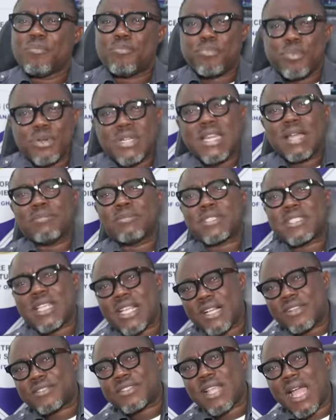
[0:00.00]
put
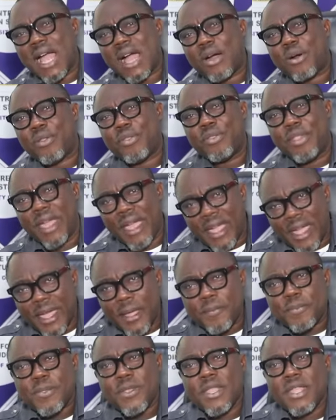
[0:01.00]
themselves out there